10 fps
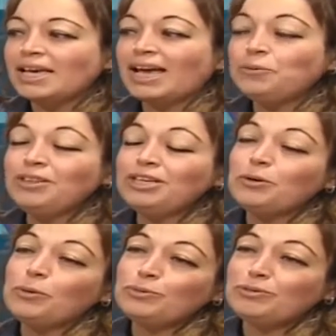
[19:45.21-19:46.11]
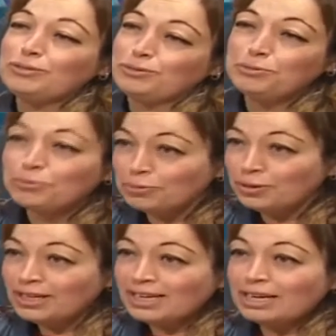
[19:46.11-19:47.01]
And when they go to the zoo,
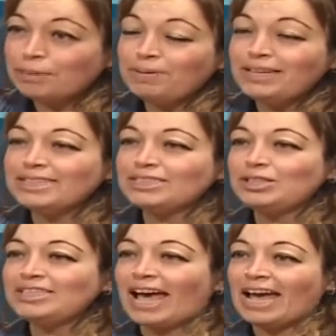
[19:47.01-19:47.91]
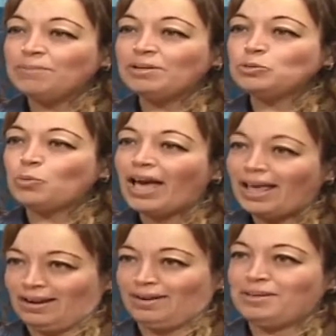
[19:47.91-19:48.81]
please treat animals
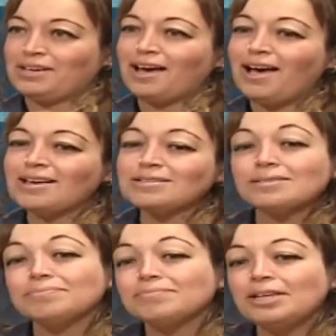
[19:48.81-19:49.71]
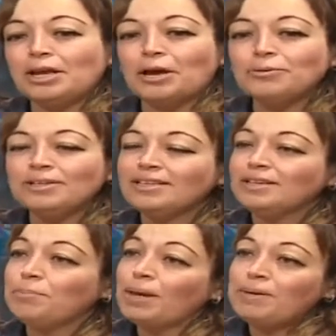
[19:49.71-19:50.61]
well, because, you know,
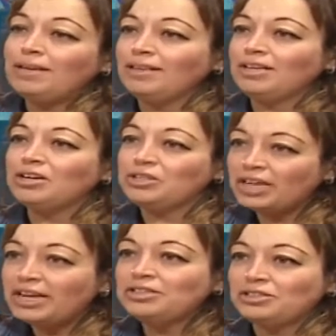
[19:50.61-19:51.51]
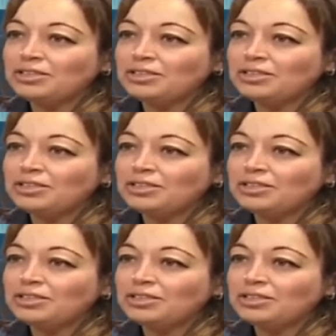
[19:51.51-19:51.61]
maybe they are endangered.